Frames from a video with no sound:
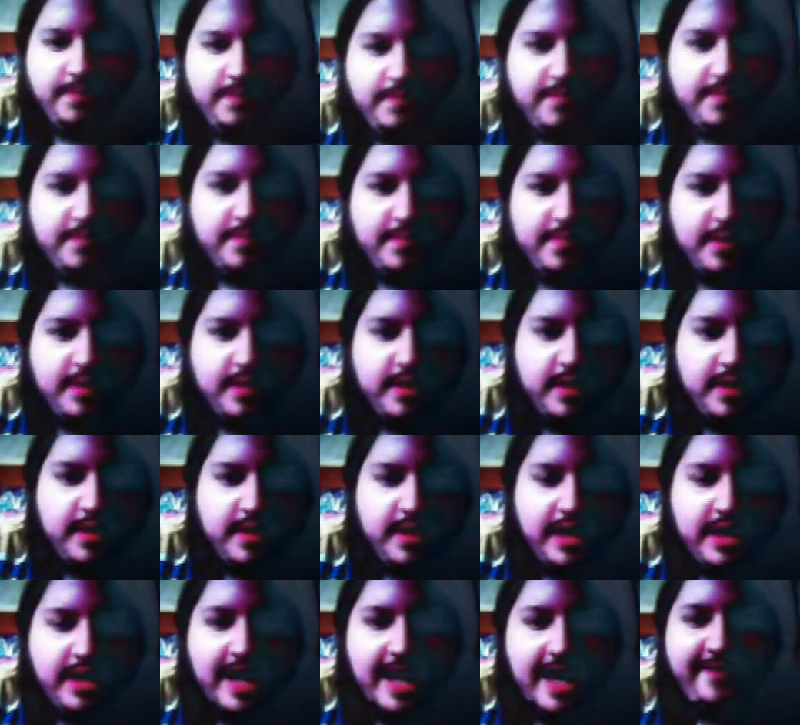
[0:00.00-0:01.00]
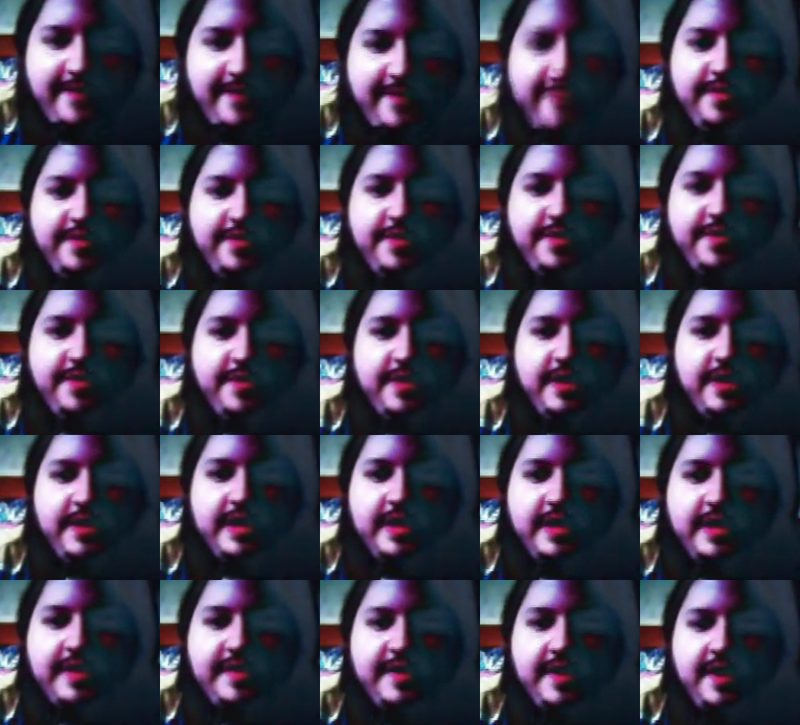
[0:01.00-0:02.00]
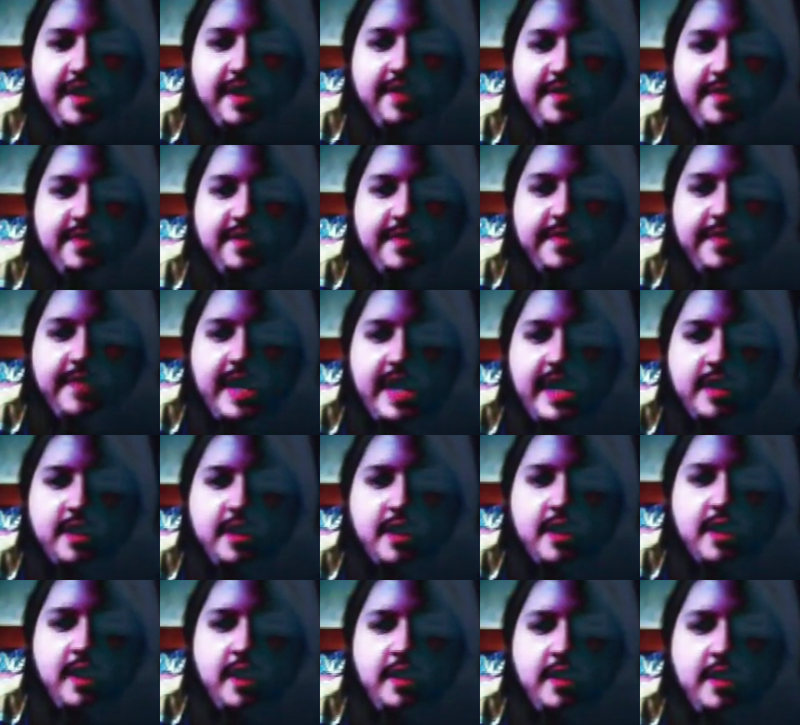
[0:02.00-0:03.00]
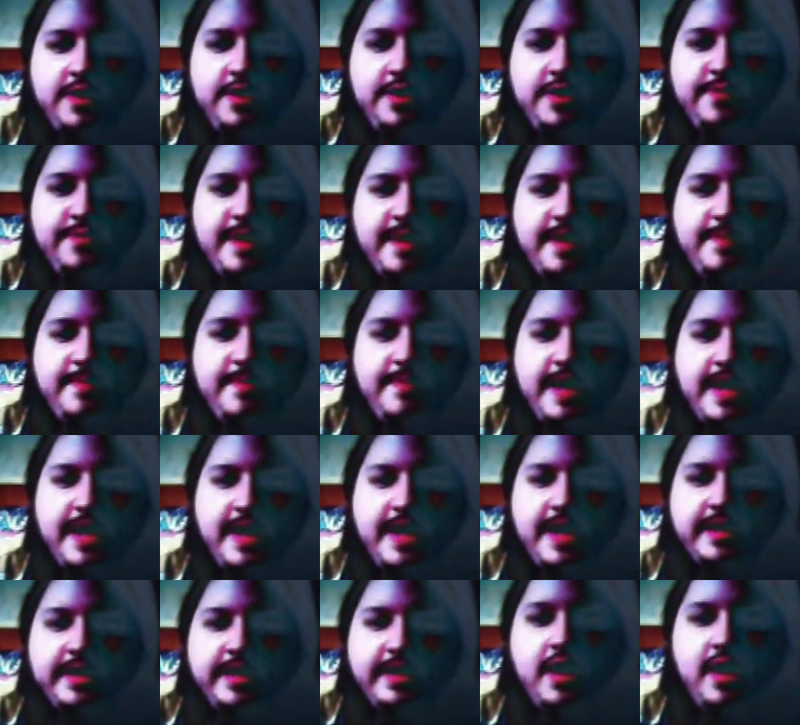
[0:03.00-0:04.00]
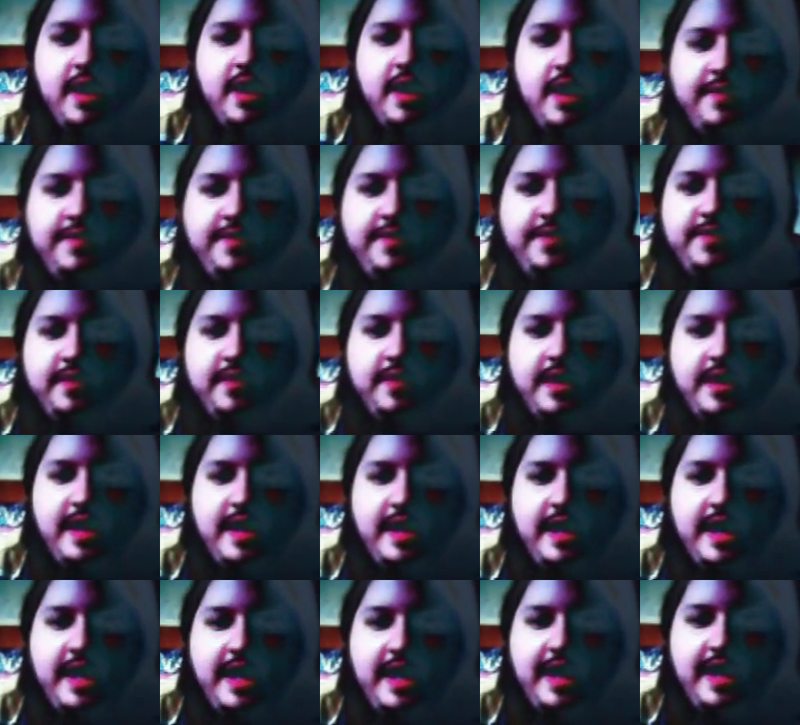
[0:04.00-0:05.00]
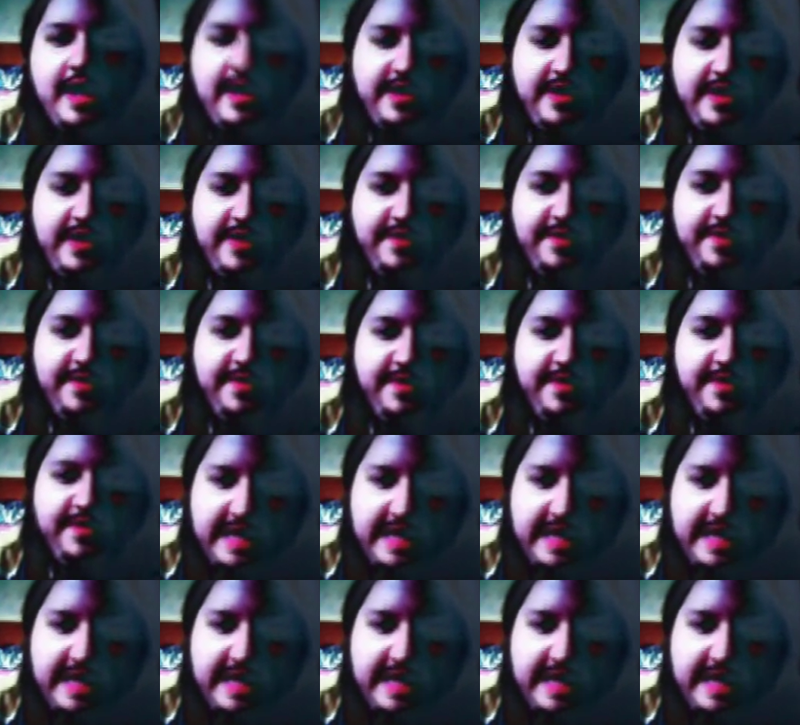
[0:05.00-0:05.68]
After this unit attacks the Vanguard, you may pay the cost if it is legioned,